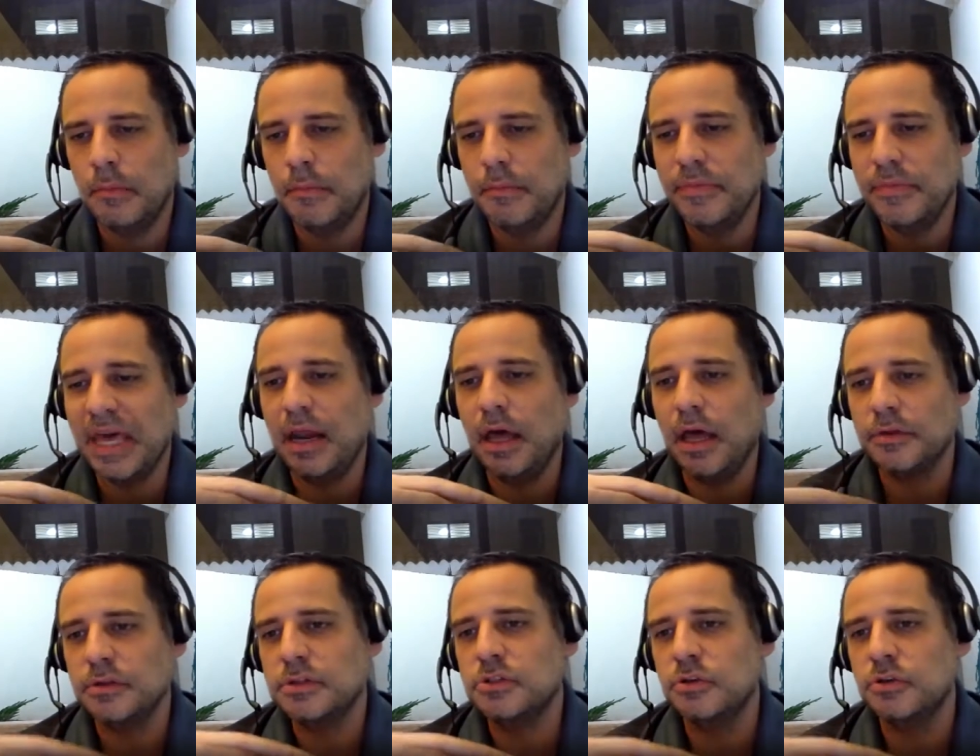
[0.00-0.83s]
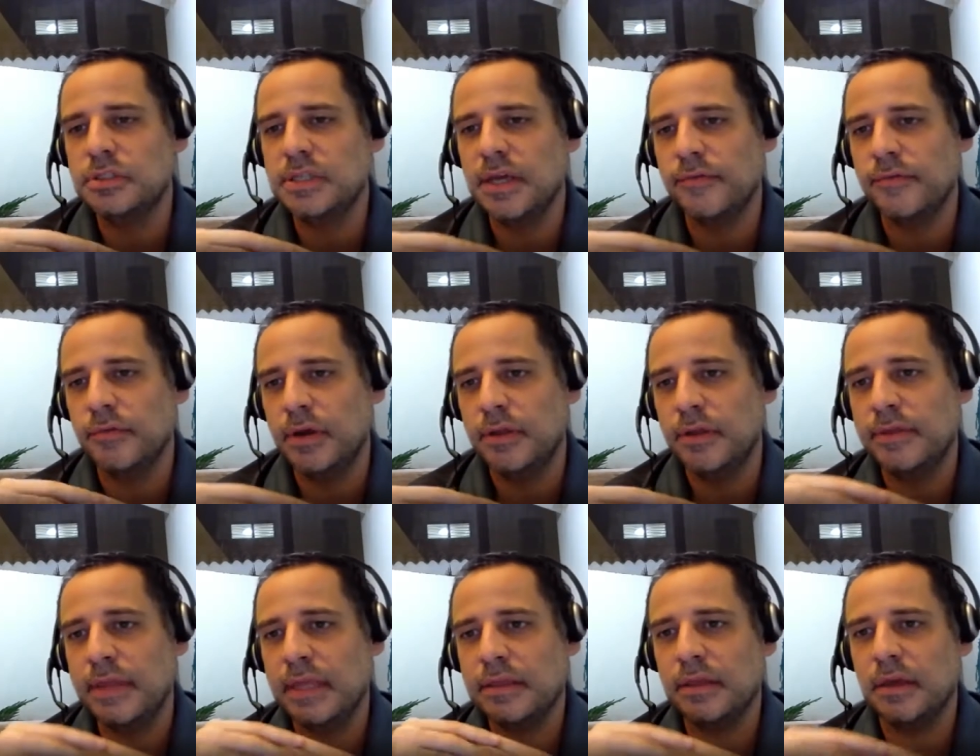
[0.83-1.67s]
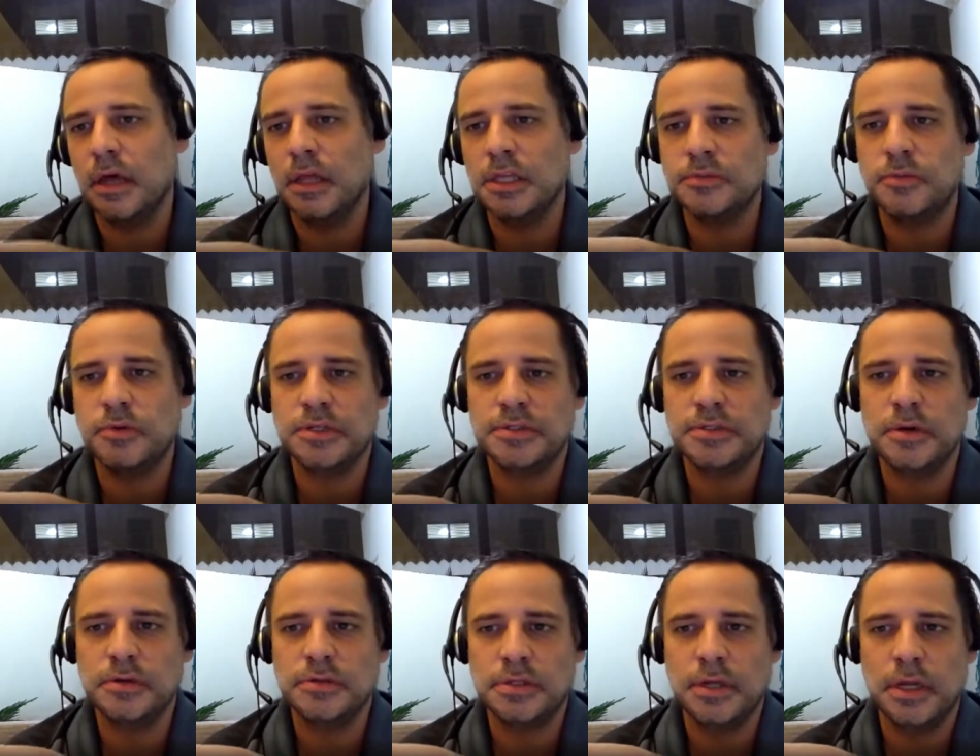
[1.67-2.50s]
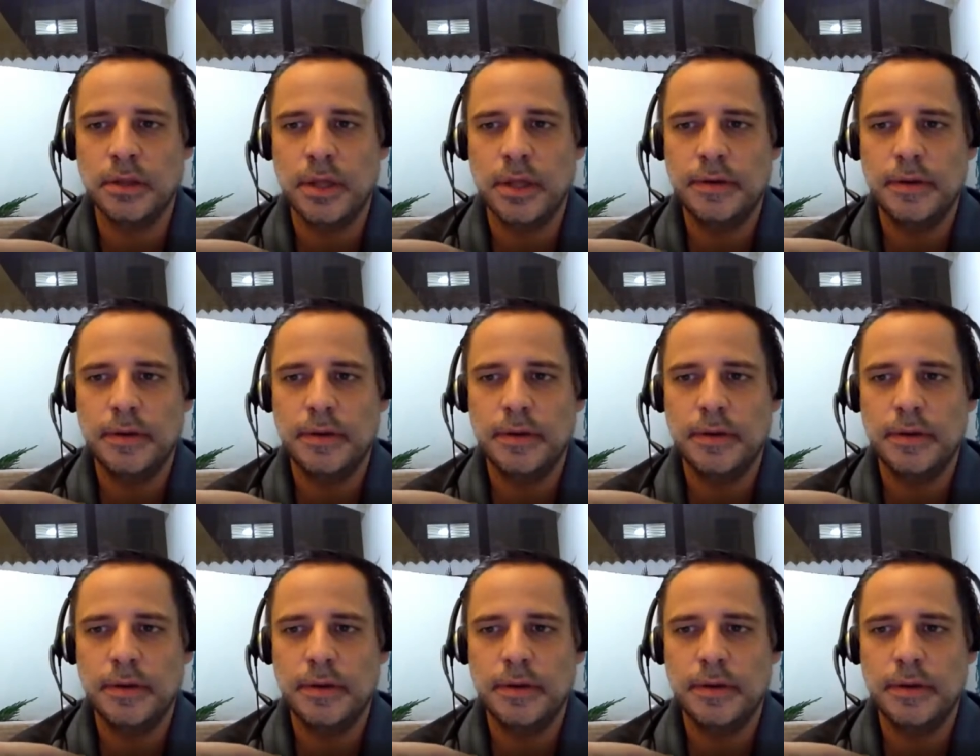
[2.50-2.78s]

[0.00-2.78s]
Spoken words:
that other students have written that the College Board has posted online.